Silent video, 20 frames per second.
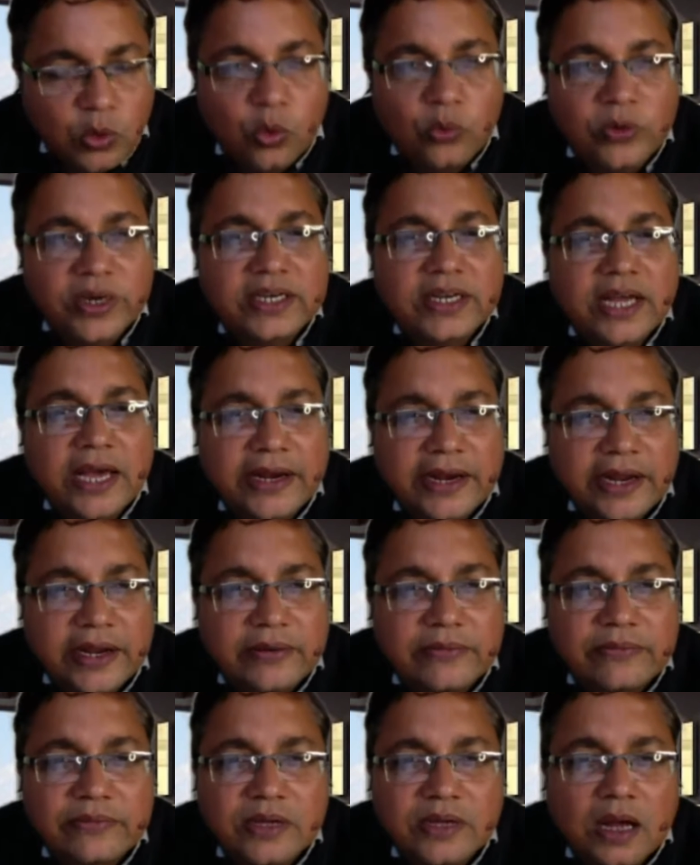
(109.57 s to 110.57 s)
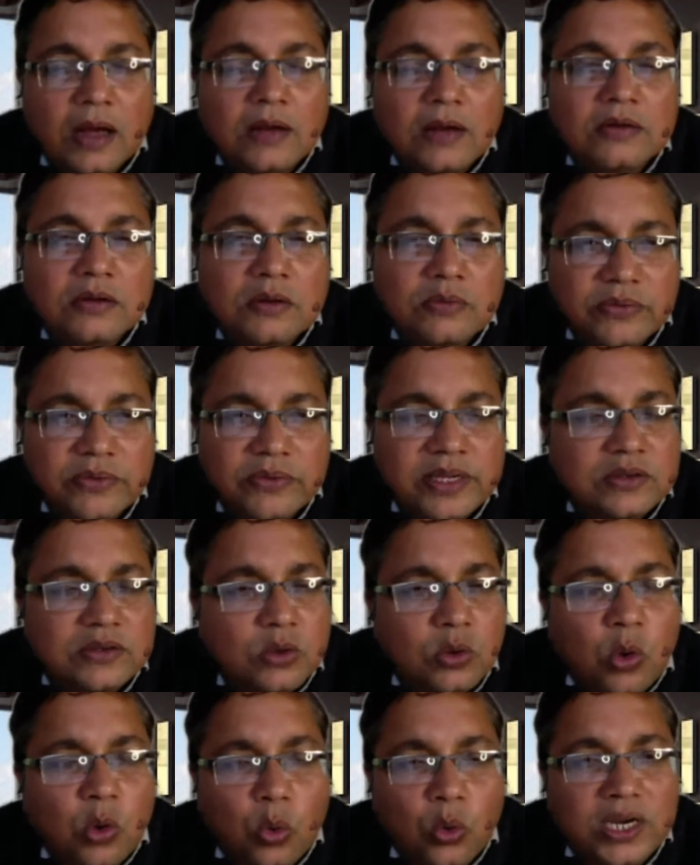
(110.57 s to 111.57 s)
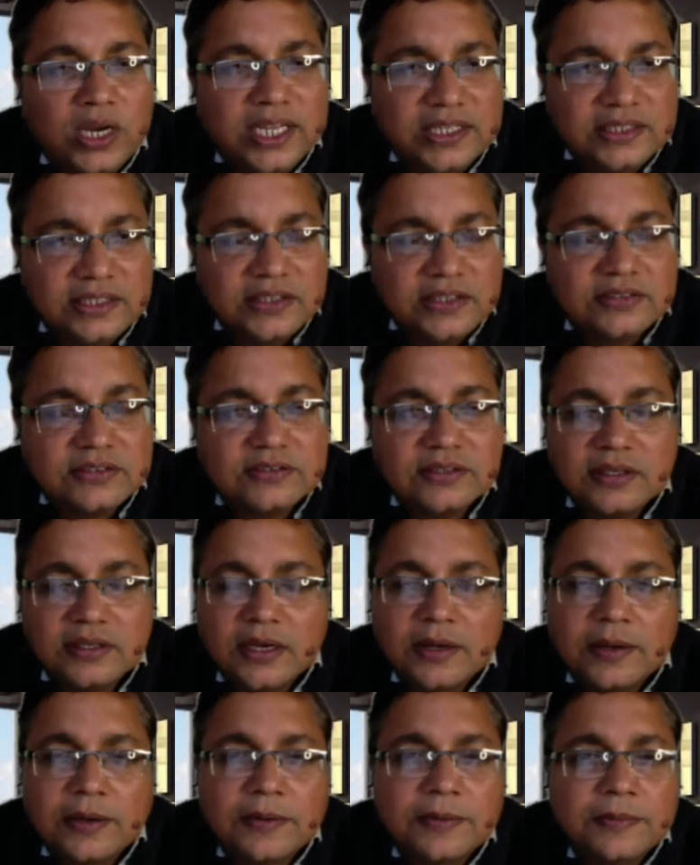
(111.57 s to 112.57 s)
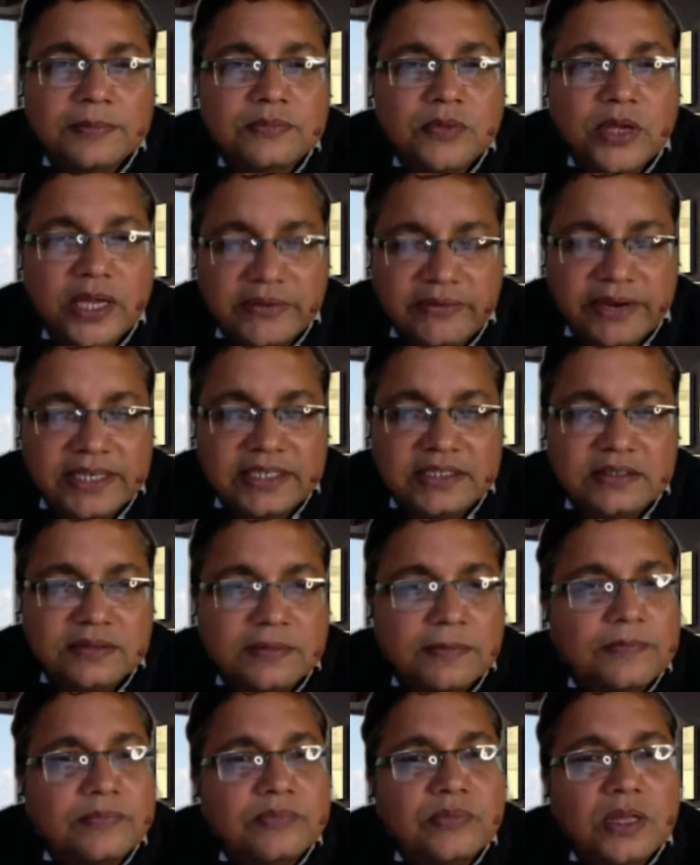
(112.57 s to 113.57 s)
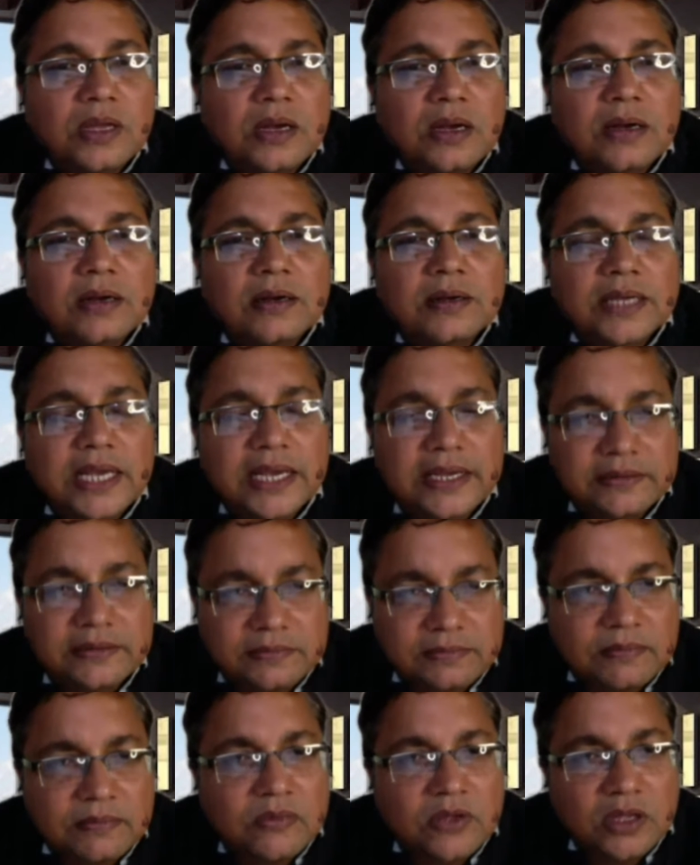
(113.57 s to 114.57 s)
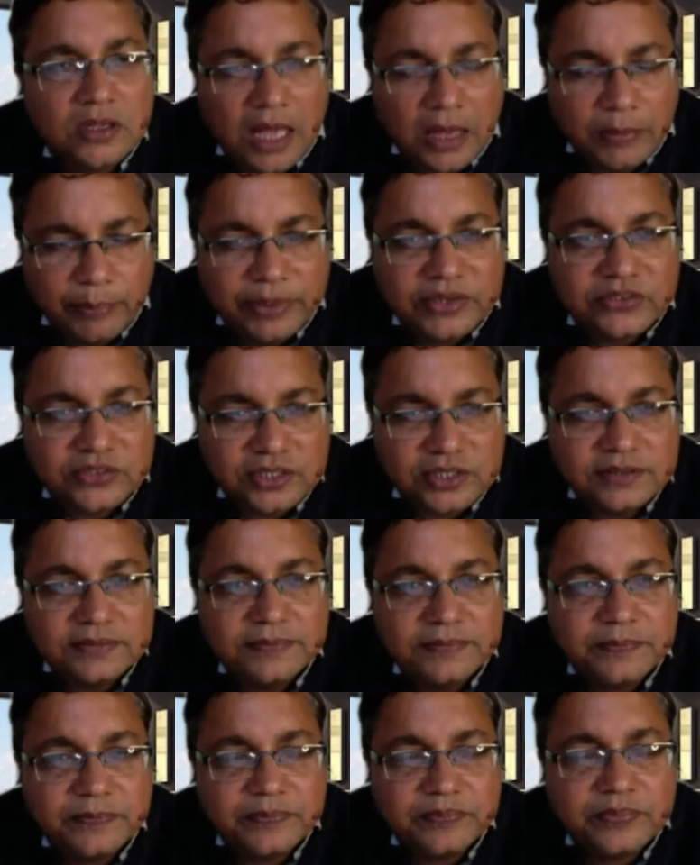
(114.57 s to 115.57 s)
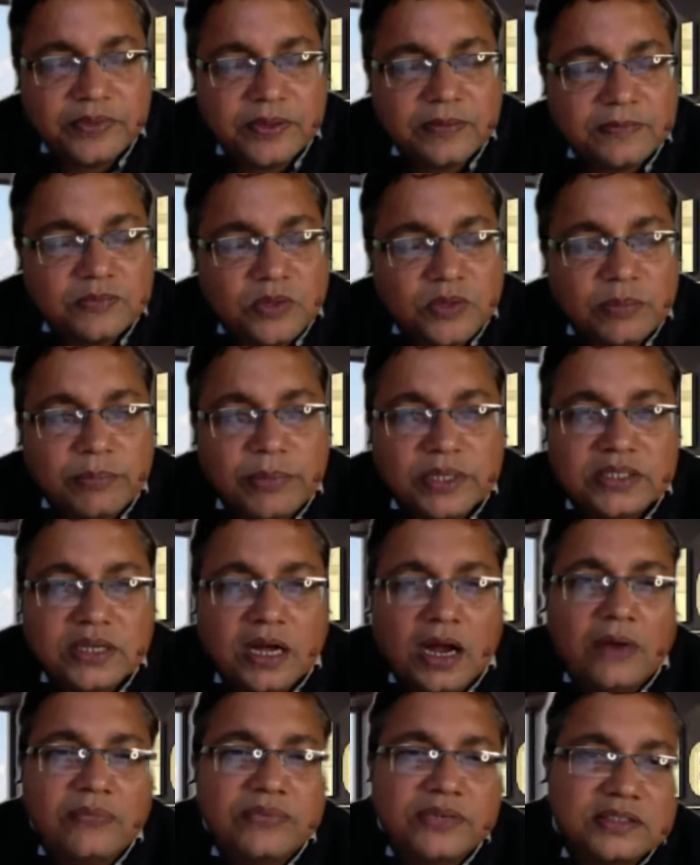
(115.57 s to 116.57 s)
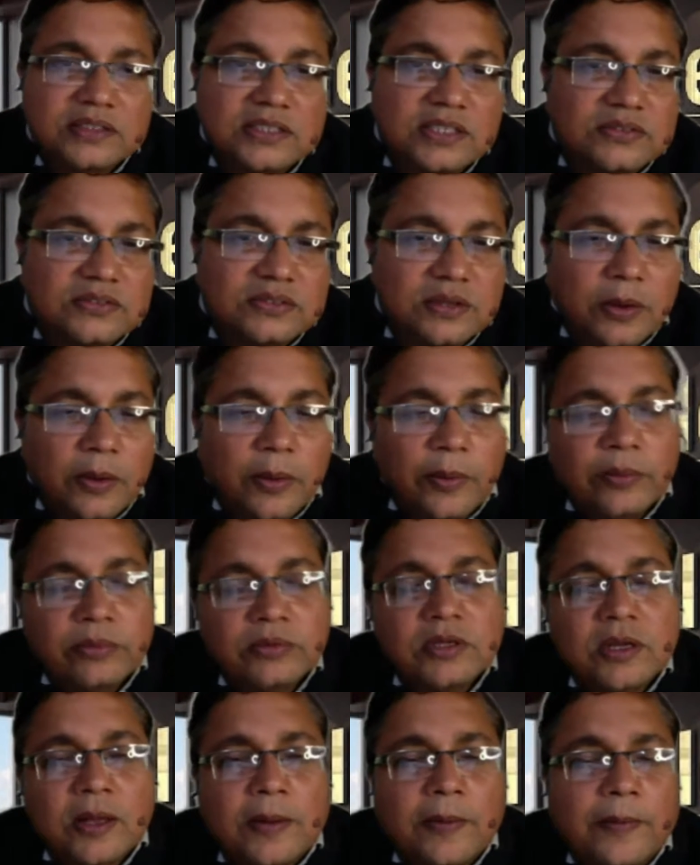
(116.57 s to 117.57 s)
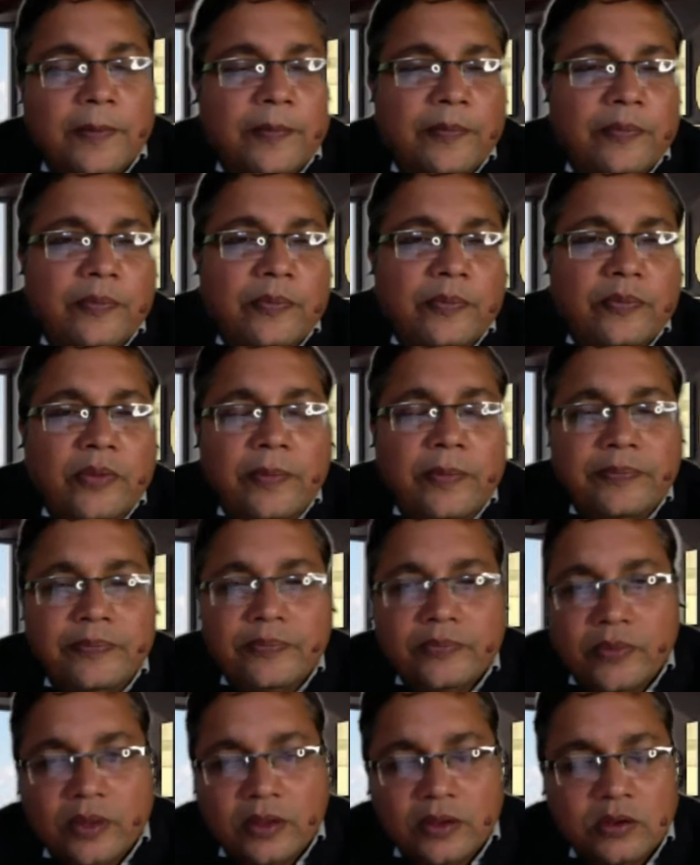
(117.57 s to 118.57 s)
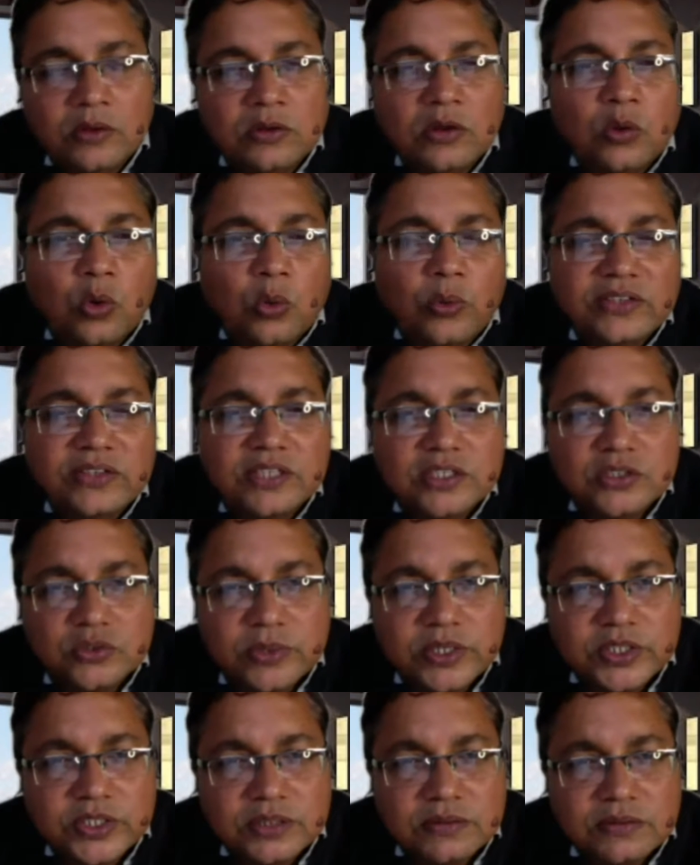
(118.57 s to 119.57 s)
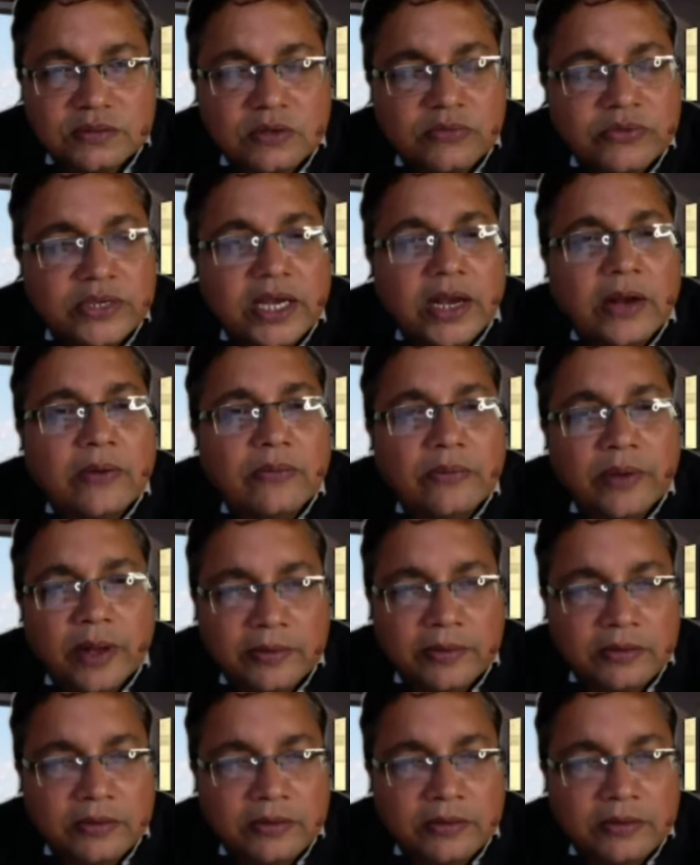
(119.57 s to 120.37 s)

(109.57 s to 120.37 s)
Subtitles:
COVID arrived, we were holding this event in person. But after this COVID situation, we have